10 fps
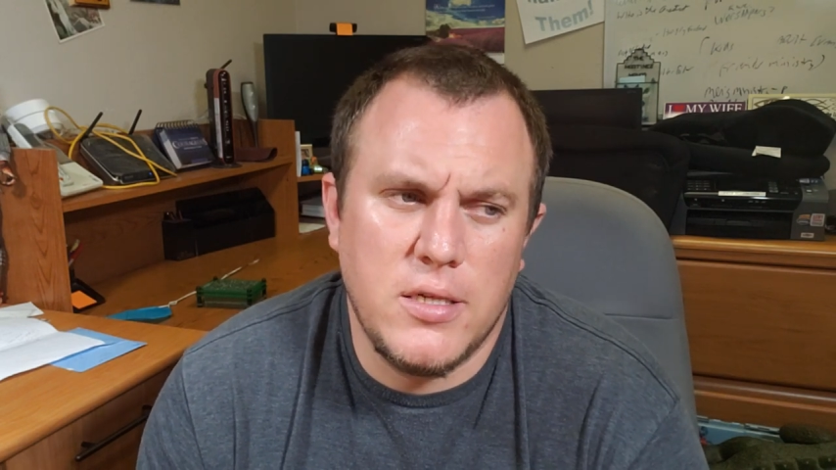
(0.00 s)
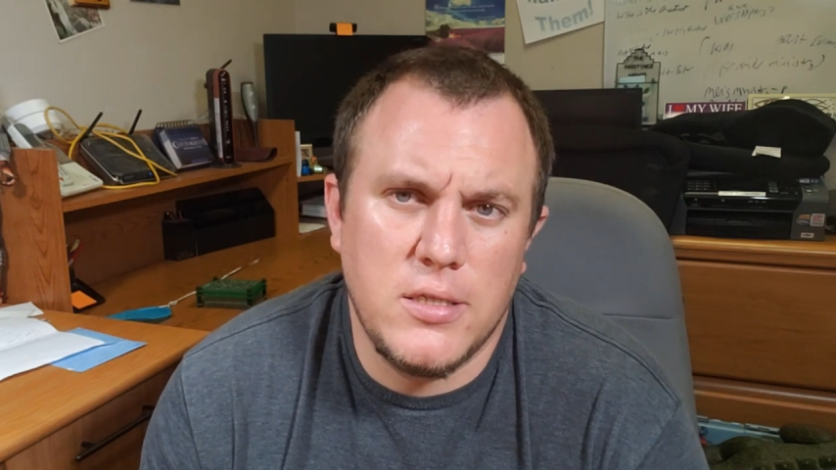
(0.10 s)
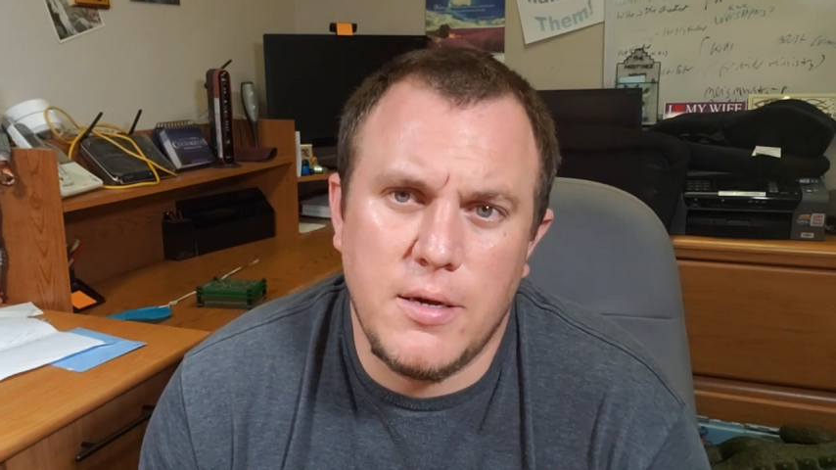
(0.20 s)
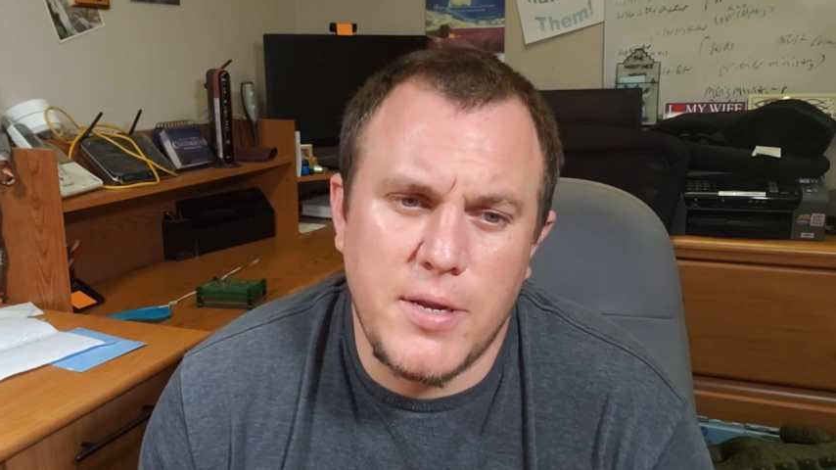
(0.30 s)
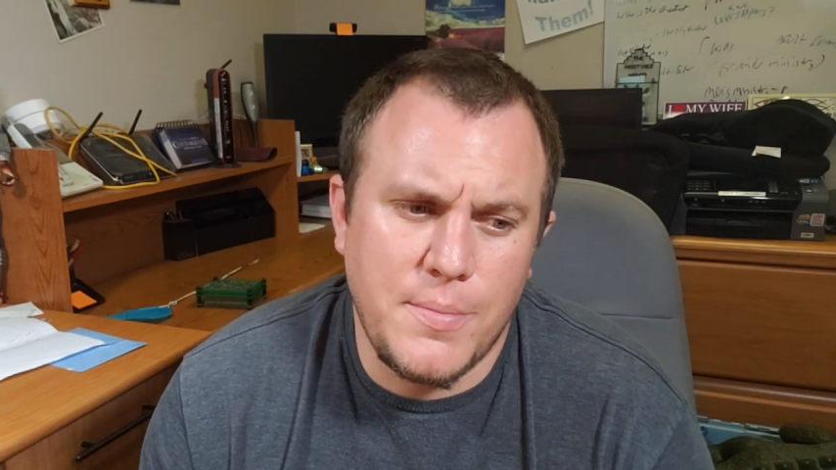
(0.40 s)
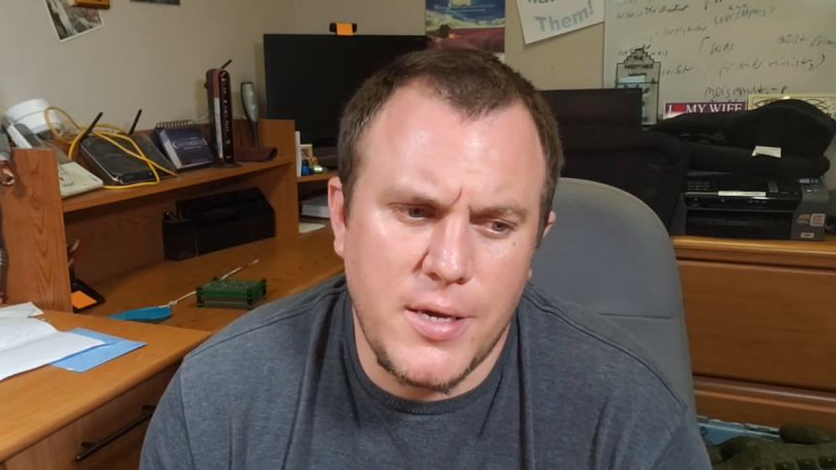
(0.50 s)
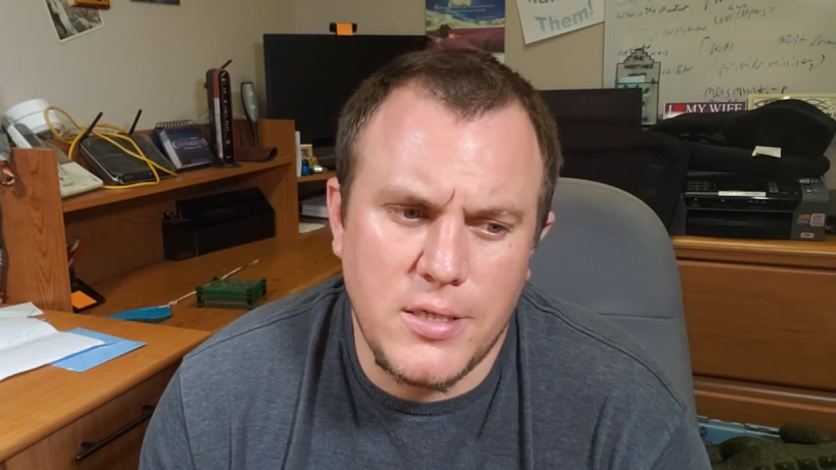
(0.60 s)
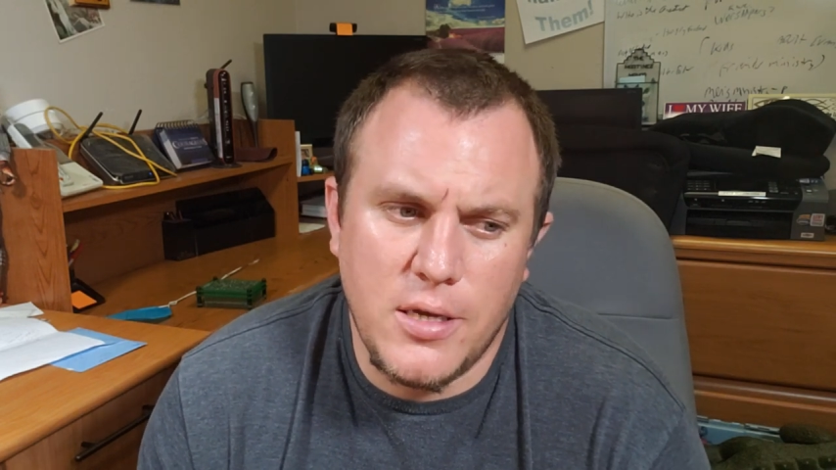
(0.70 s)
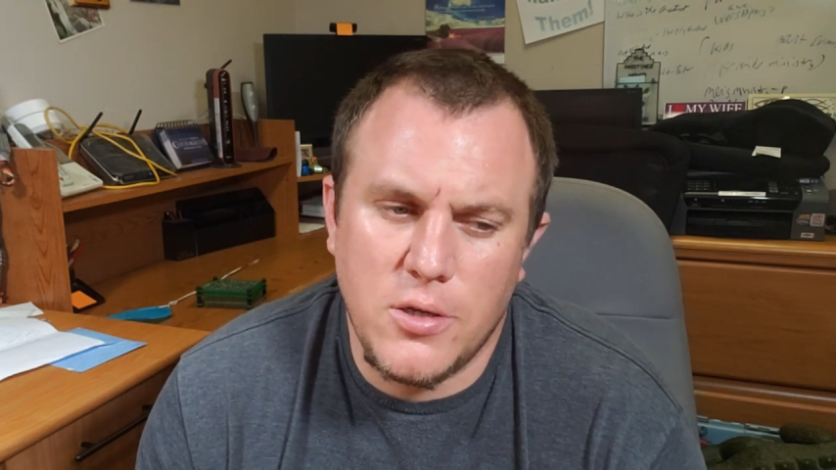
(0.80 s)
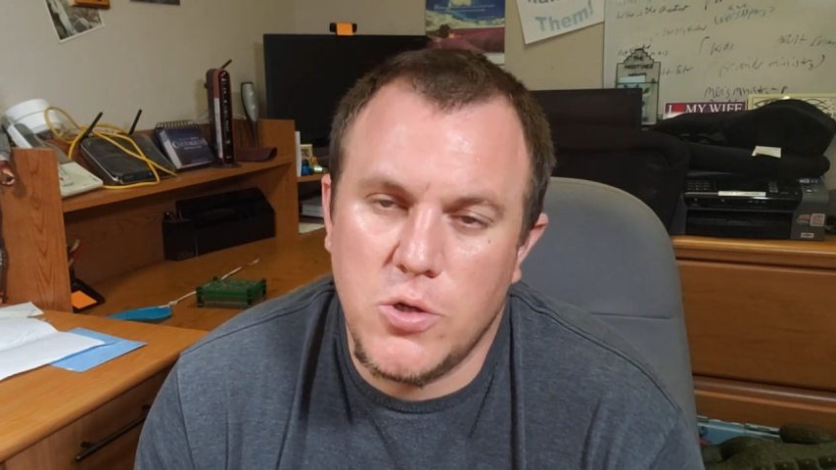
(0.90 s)
And sometimes I
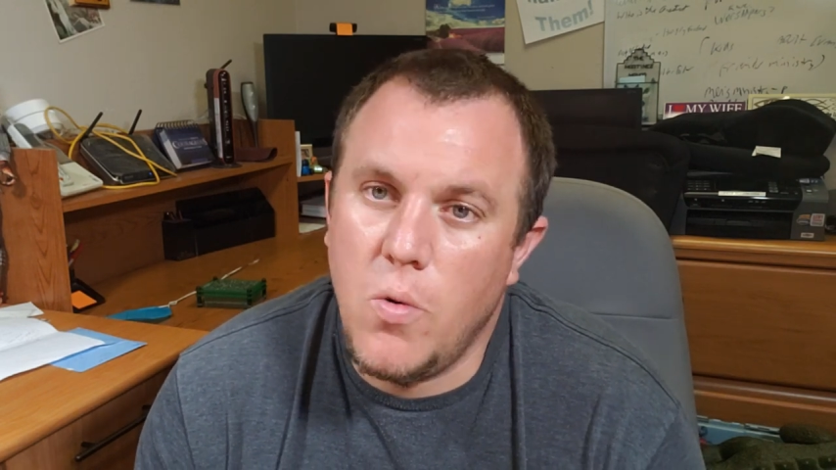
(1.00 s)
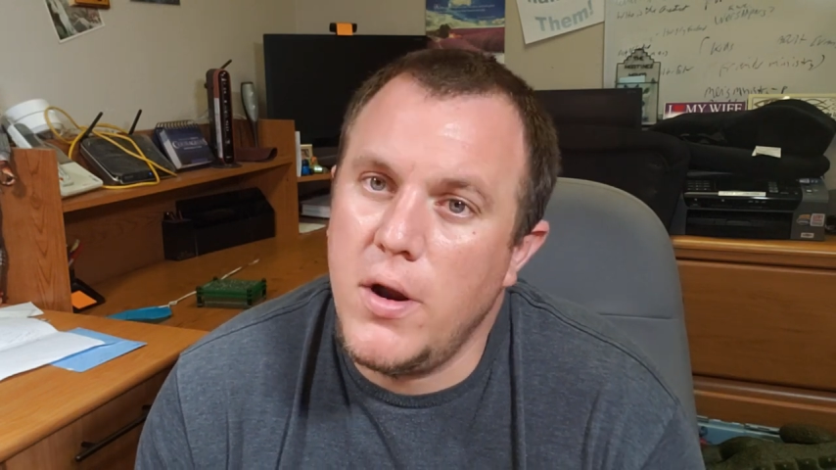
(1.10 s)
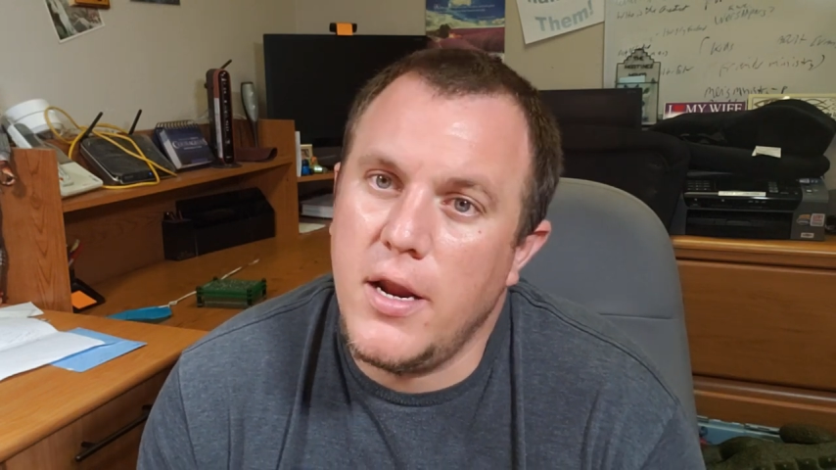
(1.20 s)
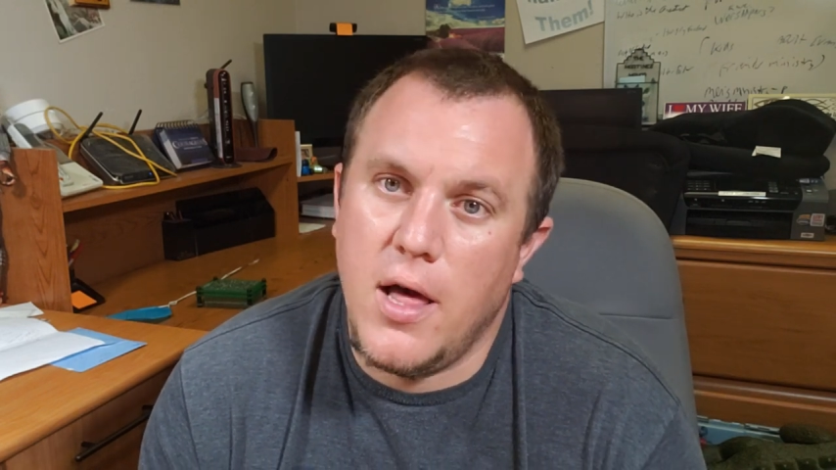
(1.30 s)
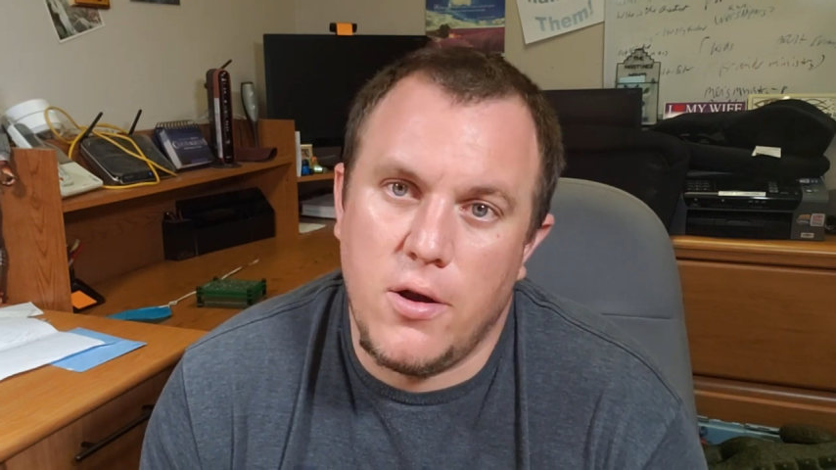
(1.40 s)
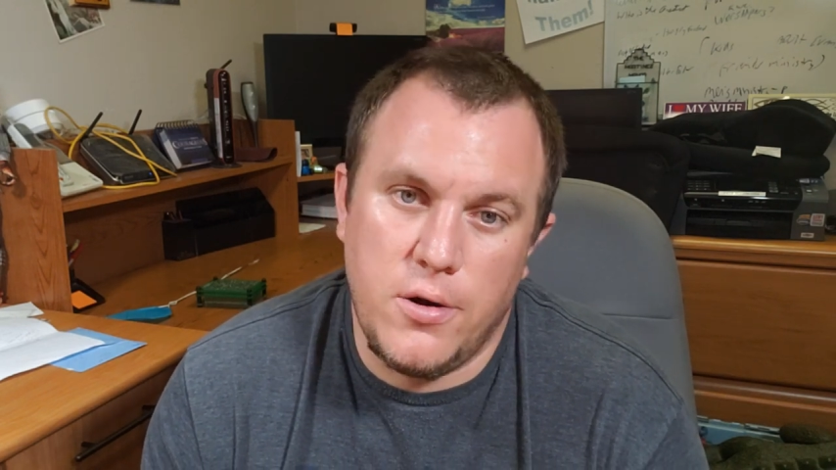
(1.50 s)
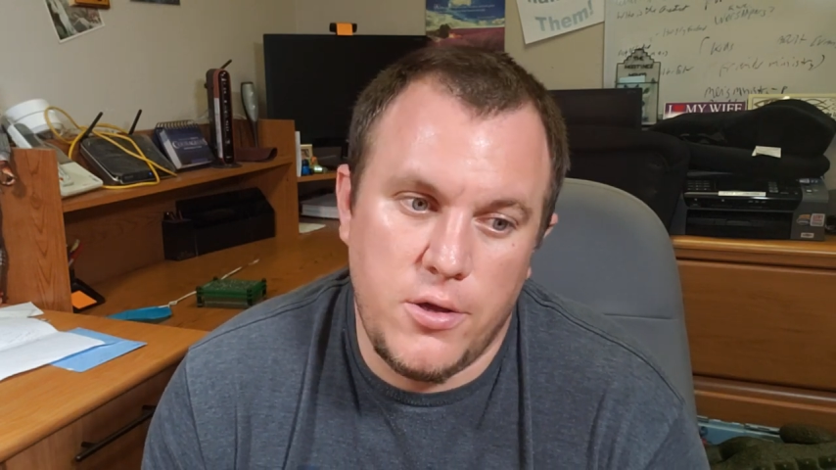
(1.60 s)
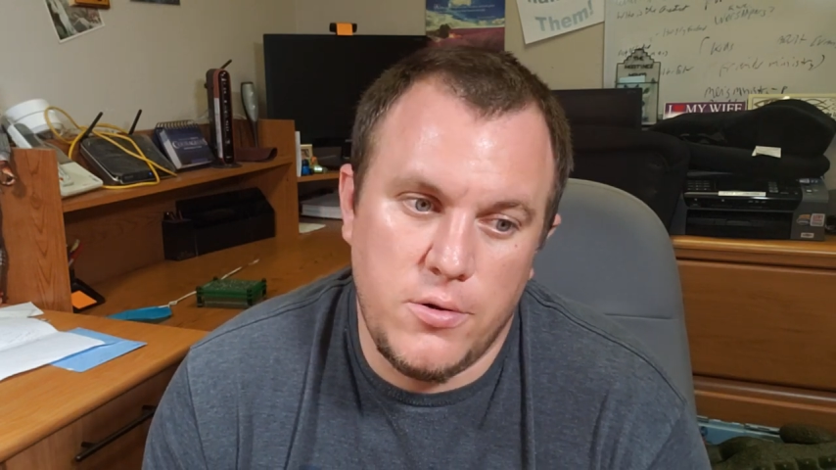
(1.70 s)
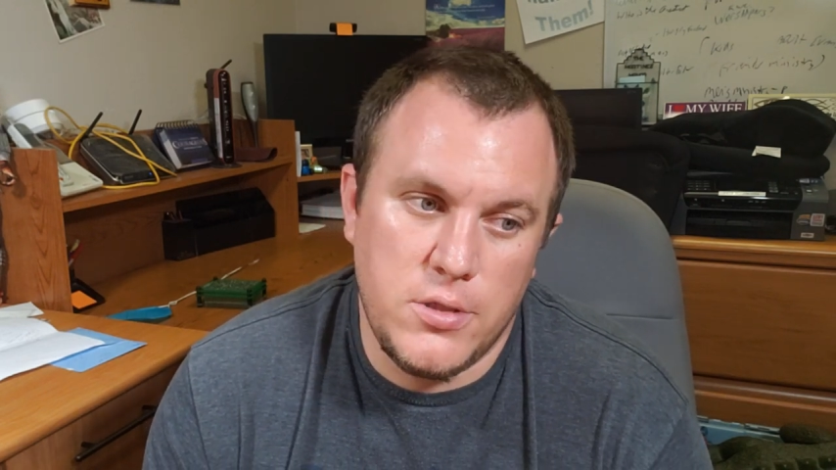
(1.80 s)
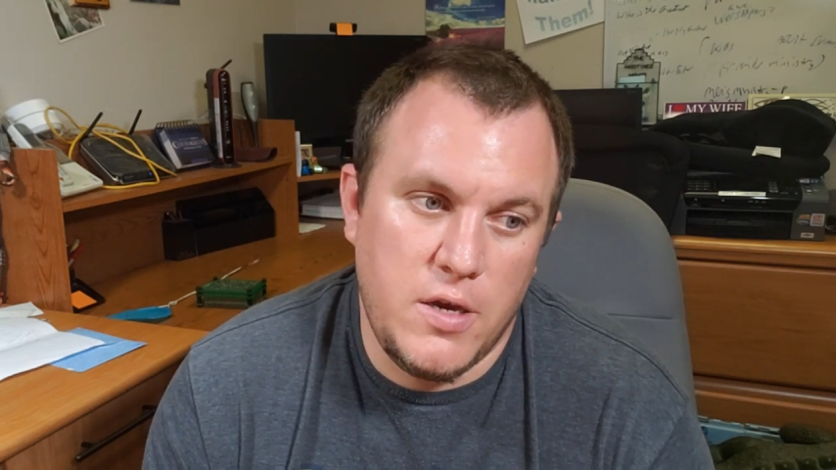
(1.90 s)
sell a twenty dollar used